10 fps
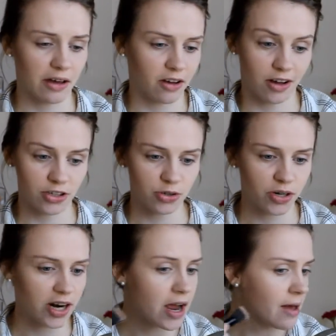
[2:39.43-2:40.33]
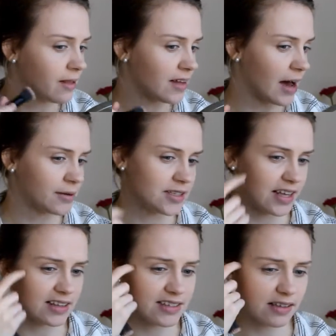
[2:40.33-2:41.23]
contour. I would
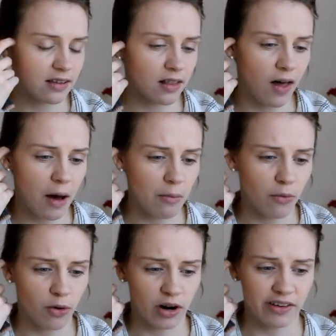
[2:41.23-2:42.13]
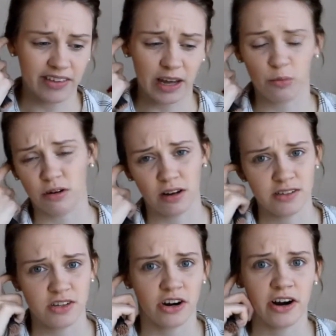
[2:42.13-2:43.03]
say this is a lot more of a
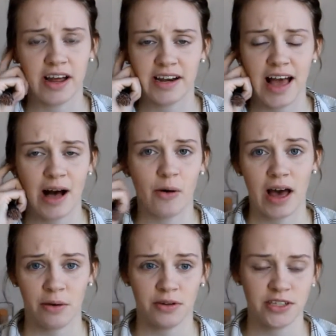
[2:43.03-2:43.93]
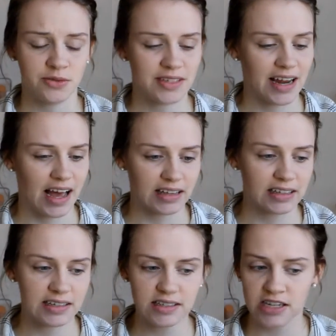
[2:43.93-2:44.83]
bronzer in how I would use it, at
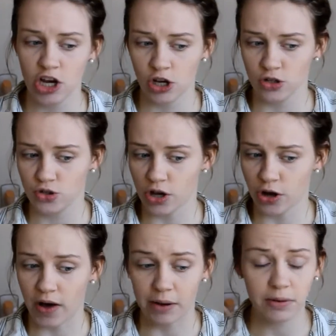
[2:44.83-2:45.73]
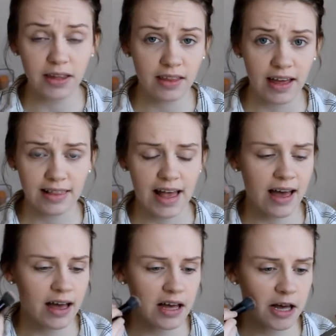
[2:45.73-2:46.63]
least. So I really like
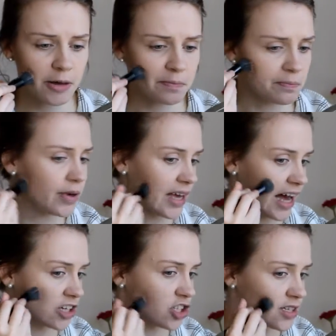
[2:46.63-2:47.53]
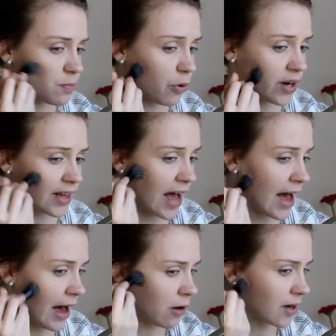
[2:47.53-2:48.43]
that, but yeah, just pointing
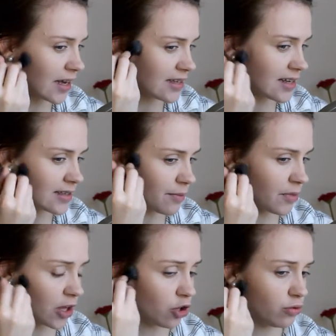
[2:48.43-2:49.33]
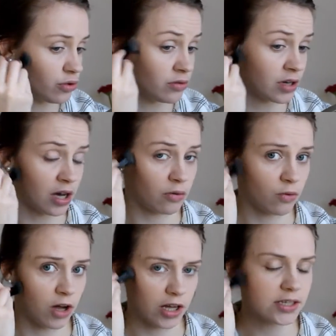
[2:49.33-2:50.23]
that out in case that's something you do not
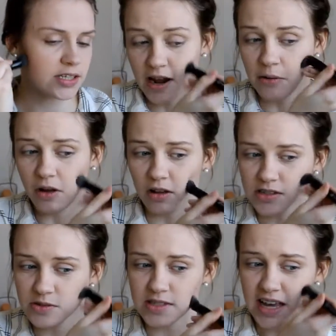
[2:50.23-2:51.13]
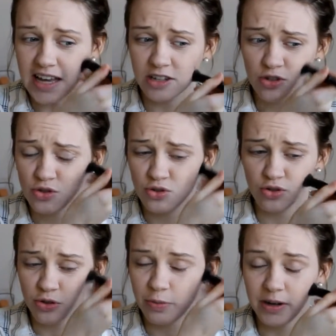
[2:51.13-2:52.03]
want. And I will also say it's
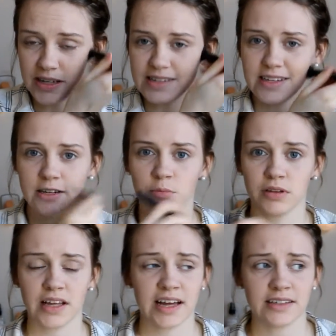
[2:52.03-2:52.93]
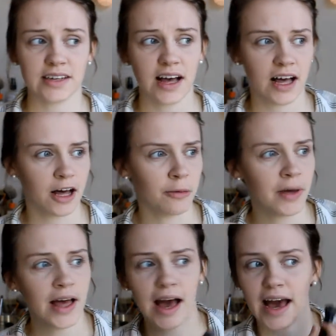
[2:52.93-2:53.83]
super easy to blend.
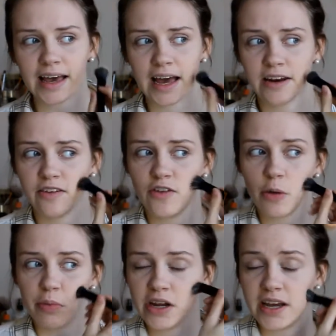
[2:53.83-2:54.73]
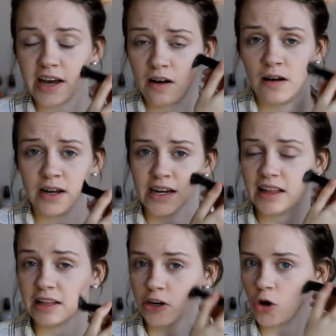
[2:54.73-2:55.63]
I kind of put it on
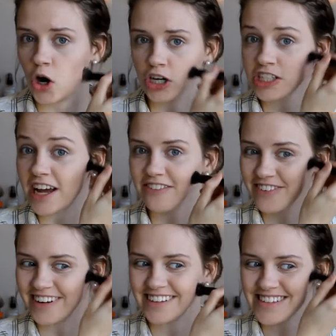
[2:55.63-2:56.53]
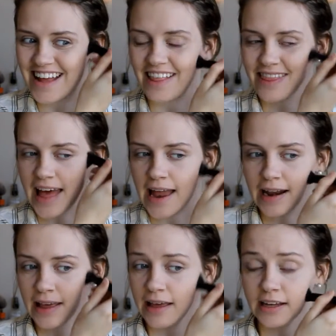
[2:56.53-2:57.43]
a little harsh at first, and
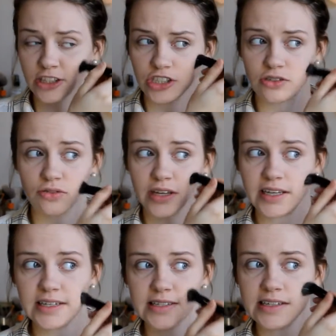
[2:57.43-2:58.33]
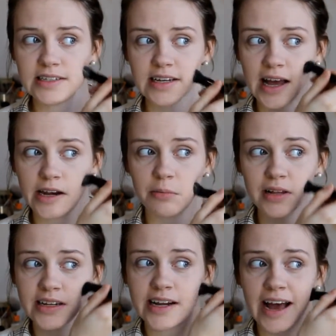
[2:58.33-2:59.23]
then it's just really easy to kind of
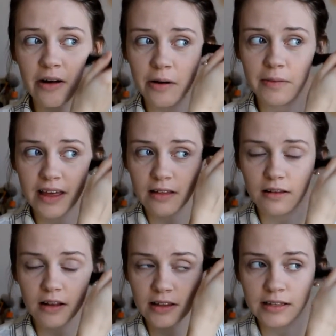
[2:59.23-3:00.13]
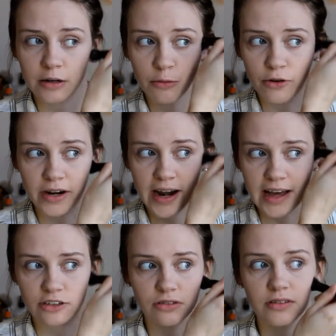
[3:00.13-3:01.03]
blend it out and make it look a little more
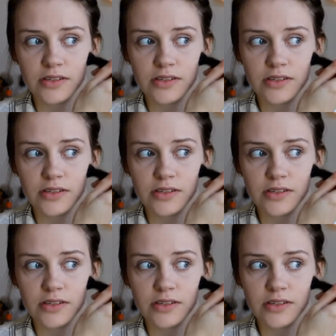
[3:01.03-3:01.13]
natural.